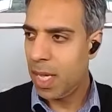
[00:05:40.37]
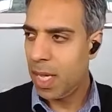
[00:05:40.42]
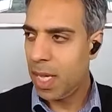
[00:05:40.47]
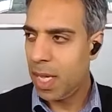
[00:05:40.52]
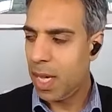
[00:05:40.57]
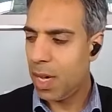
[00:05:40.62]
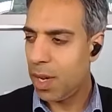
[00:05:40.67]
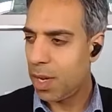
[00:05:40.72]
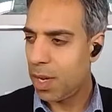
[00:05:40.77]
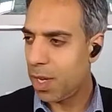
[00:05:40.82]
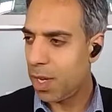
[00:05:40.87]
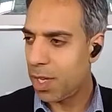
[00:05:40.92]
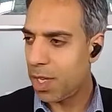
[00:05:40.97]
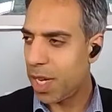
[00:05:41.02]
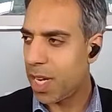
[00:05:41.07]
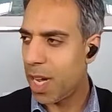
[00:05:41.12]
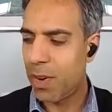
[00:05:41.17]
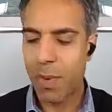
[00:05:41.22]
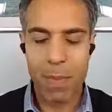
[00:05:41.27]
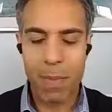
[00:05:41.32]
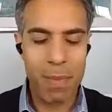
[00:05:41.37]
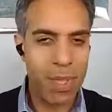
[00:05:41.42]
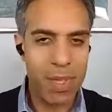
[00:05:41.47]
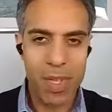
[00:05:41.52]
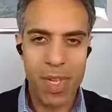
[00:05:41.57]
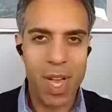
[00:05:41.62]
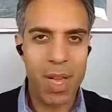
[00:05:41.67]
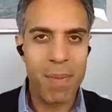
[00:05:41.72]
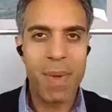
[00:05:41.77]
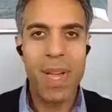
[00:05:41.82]
oh gosh, I can't remember the
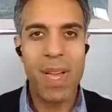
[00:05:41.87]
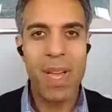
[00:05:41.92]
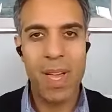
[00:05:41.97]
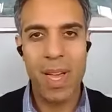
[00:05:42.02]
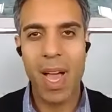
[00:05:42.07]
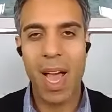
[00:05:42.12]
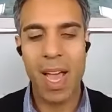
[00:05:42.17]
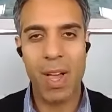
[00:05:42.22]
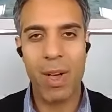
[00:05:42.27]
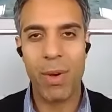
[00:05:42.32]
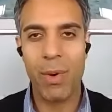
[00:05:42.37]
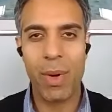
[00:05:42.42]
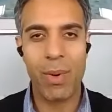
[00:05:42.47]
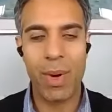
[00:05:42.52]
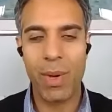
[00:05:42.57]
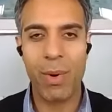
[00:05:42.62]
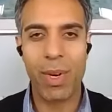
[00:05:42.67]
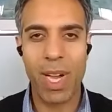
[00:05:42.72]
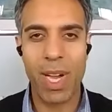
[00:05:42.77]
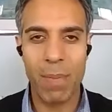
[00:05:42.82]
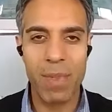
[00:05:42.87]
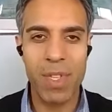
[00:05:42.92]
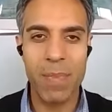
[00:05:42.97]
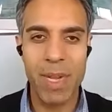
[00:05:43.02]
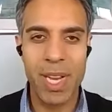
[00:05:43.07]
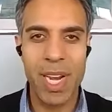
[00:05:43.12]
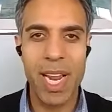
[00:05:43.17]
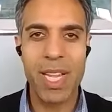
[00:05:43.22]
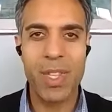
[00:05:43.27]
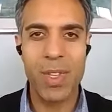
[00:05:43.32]
term. It'll come to
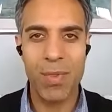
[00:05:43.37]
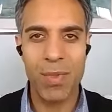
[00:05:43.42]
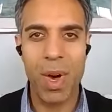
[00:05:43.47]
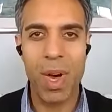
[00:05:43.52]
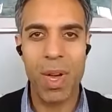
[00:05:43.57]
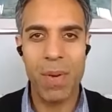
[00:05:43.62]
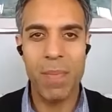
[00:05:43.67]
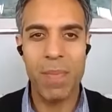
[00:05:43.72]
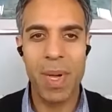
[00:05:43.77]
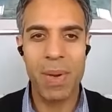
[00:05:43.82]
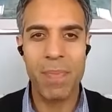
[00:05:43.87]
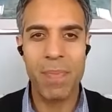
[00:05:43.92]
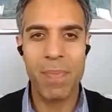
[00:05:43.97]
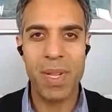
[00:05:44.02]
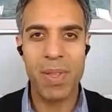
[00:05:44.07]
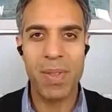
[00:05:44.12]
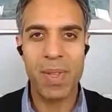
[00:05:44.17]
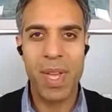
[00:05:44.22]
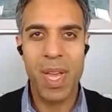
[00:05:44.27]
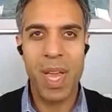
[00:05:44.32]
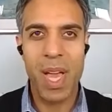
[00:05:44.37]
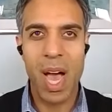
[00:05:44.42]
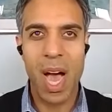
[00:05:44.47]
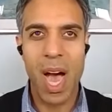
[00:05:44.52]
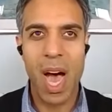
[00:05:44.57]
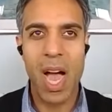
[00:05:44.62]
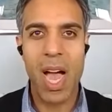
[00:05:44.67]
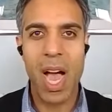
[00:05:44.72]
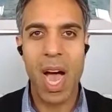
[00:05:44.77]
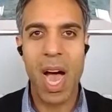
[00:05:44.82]
me later on. But
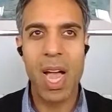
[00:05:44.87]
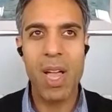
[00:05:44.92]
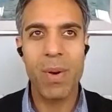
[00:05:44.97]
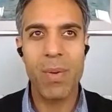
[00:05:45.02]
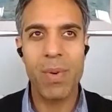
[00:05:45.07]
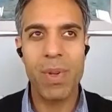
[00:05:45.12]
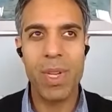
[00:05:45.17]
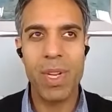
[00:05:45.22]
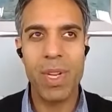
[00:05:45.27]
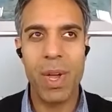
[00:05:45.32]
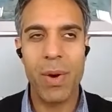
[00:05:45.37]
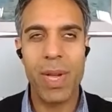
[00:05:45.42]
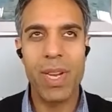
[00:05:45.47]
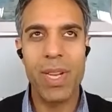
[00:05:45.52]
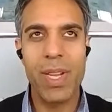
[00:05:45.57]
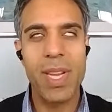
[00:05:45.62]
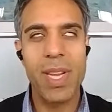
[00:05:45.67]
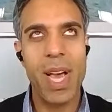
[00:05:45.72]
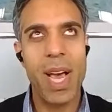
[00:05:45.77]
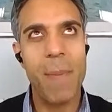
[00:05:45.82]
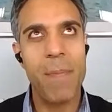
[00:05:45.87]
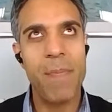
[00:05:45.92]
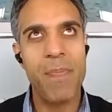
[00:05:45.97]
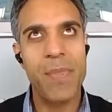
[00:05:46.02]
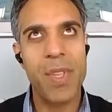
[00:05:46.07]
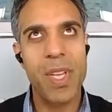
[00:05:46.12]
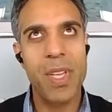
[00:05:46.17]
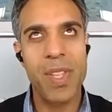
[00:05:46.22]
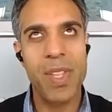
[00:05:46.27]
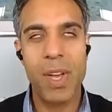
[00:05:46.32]
in
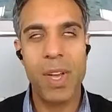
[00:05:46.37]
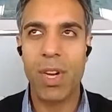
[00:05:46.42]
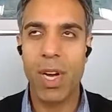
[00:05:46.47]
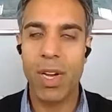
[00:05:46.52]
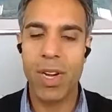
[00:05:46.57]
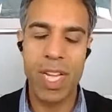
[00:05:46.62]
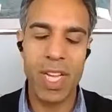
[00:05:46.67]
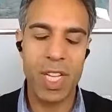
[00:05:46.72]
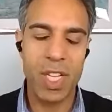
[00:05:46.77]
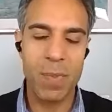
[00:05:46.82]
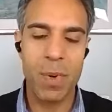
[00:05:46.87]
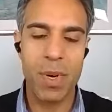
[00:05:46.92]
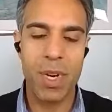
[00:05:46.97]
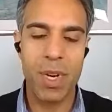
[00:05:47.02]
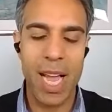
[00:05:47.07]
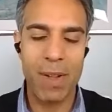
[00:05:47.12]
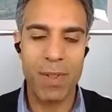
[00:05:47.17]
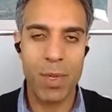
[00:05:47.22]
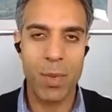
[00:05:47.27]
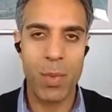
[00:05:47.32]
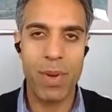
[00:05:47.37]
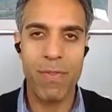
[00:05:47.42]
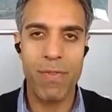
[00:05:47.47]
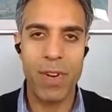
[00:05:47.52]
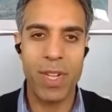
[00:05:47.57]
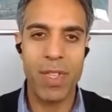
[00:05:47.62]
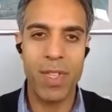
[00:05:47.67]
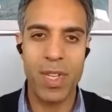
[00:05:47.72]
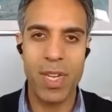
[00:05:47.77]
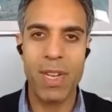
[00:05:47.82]
Dale Carnegie's book, How to Win
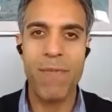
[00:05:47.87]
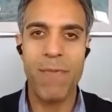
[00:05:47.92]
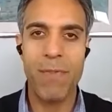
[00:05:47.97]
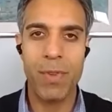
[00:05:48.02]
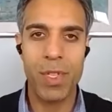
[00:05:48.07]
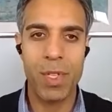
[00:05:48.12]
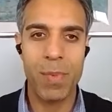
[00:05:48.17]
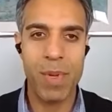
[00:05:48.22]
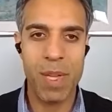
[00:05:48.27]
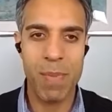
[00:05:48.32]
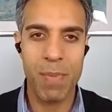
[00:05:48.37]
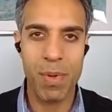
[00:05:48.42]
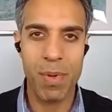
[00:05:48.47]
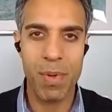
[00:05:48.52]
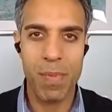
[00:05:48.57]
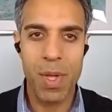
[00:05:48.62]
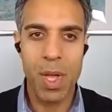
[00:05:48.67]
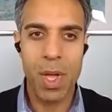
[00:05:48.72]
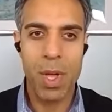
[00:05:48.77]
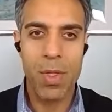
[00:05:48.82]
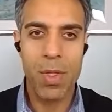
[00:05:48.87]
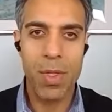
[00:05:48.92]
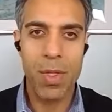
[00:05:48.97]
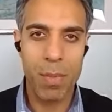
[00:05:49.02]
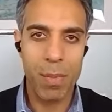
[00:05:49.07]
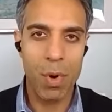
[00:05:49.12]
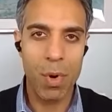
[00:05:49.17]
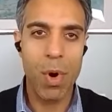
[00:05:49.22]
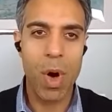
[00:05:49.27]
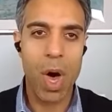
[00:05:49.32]
Friends and Influence People, the
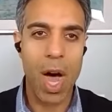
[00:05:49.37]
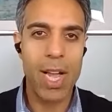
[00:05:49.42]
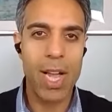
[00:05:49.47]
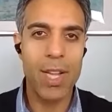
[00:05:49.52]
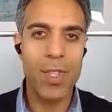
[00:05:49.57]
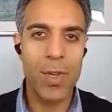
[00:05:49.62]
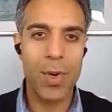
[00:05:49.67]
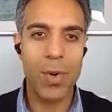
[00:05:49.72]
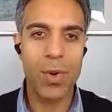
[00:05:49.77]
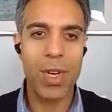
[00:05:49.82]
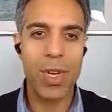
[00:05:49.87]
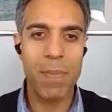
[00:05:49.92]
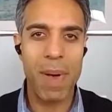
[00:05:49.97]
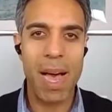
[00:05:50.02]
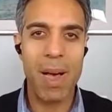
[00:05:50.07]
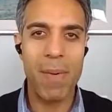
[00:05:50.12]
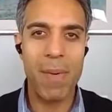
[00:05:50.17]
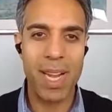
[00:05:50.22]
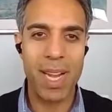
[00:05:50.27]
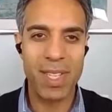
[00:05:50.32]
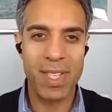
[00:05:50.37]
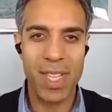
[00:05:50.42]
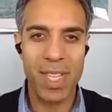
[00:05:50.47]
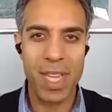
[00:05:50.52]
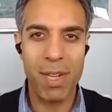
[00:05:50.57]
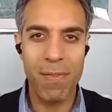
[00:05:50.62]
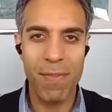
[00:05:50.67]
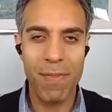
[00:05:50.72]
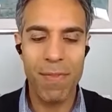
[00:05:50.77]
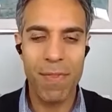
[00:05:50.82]
more I talk about
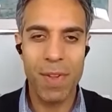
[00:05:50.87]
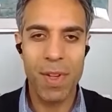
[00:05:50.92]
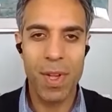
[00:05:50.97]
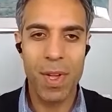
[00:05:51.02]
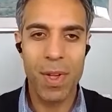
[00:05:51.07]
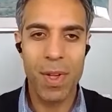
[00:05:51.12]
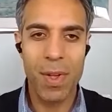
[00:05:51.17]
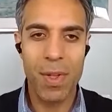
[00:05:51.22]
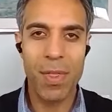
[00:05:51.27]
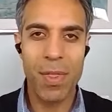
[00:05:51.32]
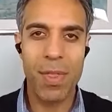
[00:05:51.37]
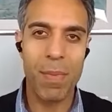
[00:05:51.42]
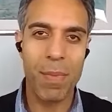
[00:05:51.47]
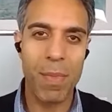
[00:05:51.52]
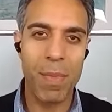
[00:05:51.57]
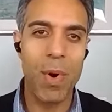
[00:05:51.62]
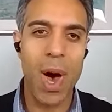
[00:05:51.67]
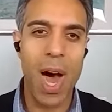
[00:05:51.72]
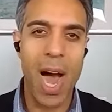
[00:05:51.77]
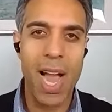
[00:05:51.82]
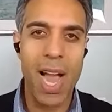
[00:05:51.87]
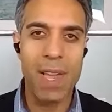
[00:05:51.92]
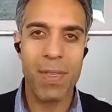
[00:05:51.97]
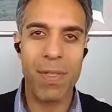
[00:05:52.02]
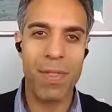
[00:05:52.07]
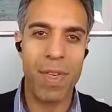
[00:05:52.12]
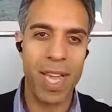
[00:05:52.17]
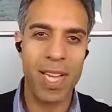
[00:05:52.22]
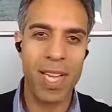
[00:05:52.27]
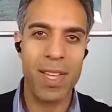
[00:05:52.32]
myself, the more I
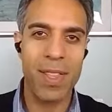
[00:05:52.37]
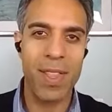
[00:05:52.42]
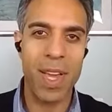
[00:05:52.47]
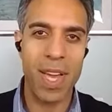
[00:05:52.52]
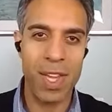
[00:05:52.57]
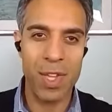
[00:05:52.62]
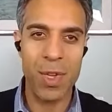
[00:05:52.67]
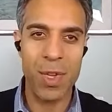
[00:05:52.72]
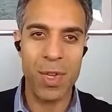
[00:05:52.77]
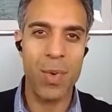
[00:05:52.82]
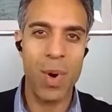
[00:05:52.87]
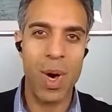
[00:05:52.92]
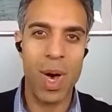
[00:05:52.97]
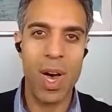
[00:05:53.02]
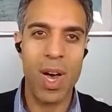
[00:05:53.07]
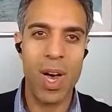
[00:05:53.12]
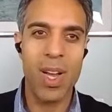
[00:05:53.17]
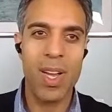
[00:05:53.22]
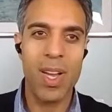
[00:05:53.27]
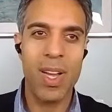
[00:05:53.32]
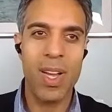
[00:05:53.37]
think that you are